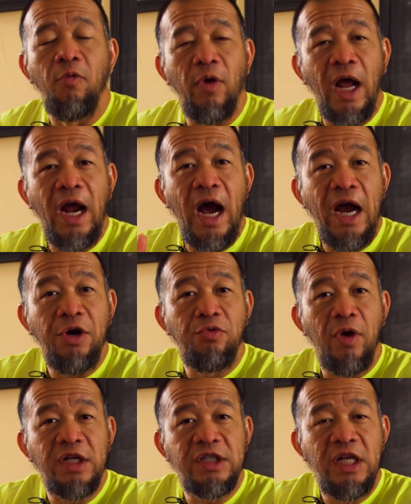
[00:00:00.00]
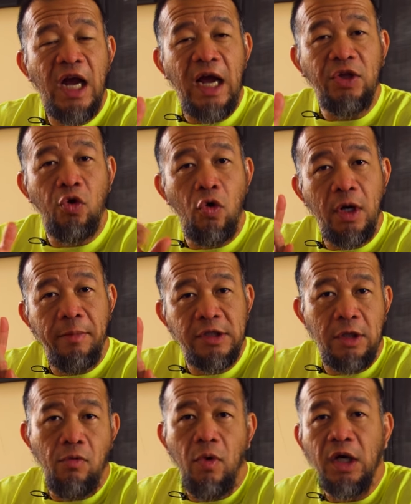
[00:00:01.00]
When I hired Rusty, I told him
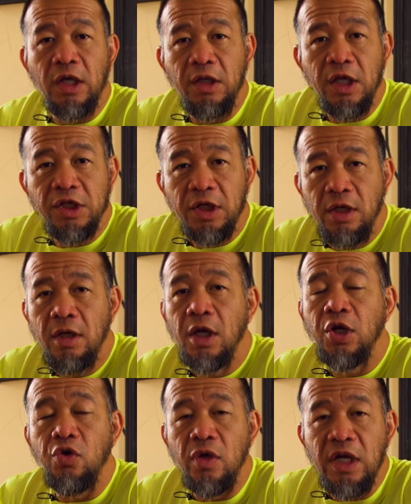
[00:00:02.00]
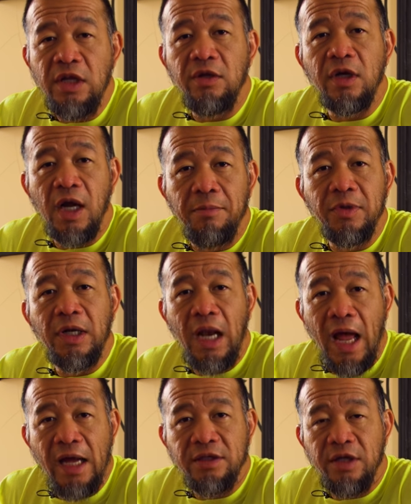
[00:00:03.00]
it's on one condition. You need to come to
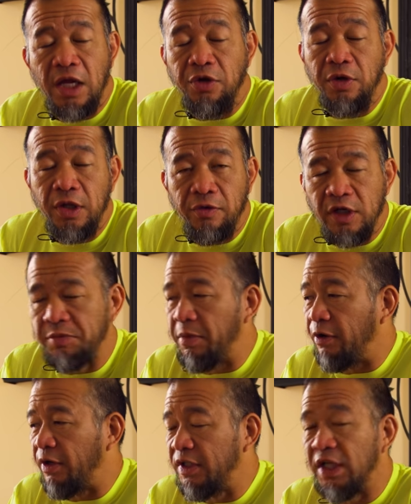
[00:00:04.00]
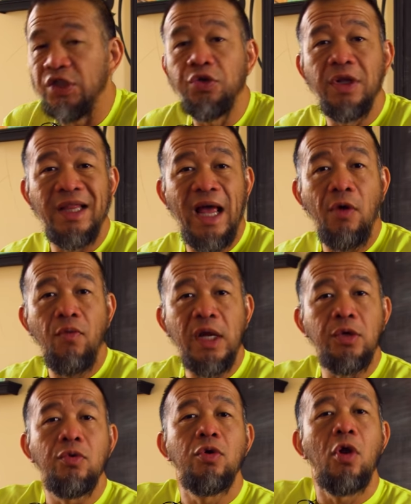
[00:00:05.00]
class and you need to experience it. So then that way
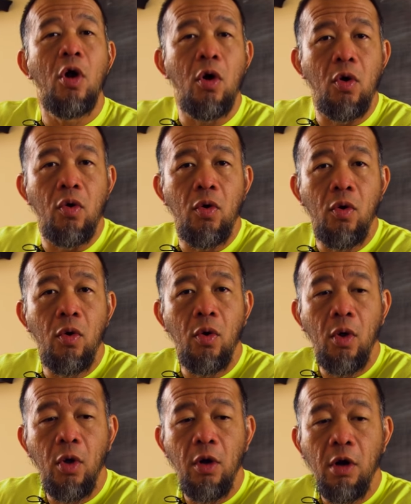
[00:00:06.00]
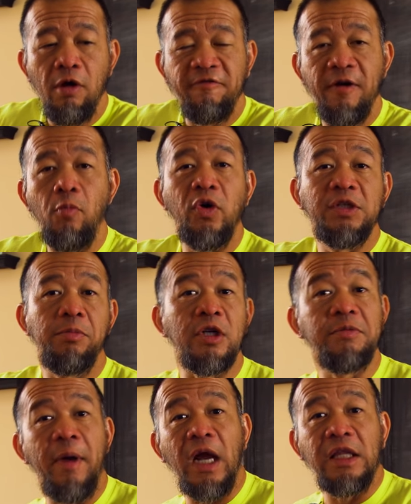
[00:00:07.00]
you know from which
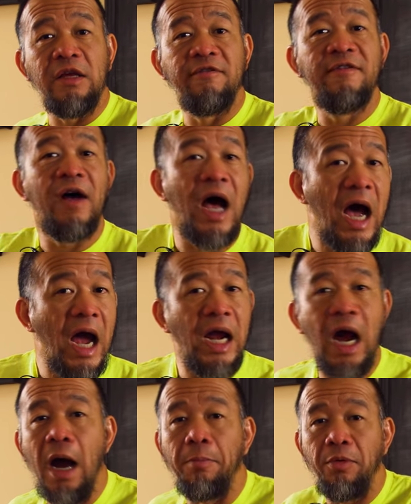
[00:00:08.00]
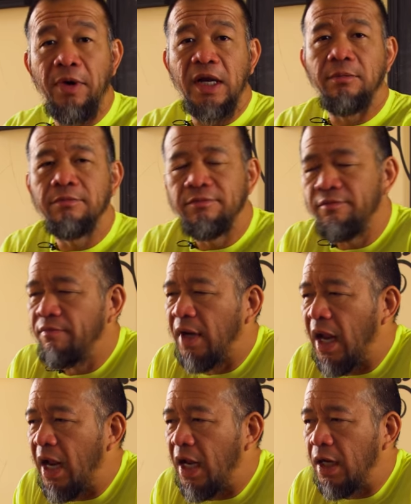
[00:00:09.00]
perspective I operate.
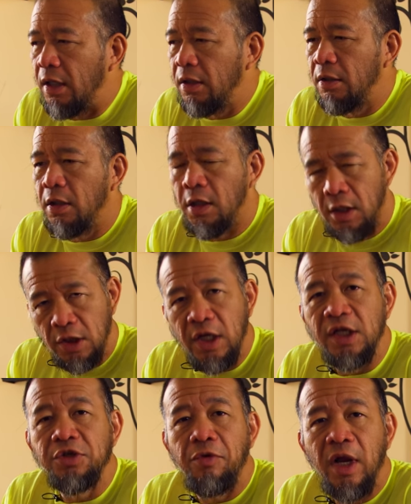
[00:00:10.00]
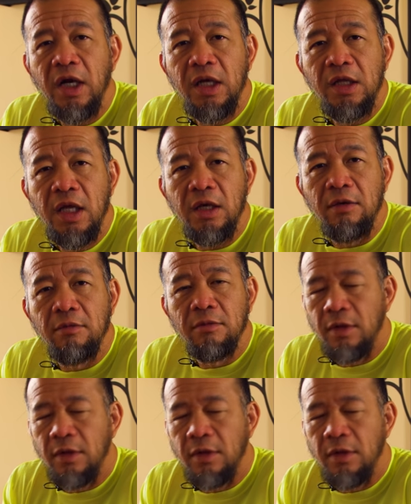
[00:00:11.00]
And to his credit, he did.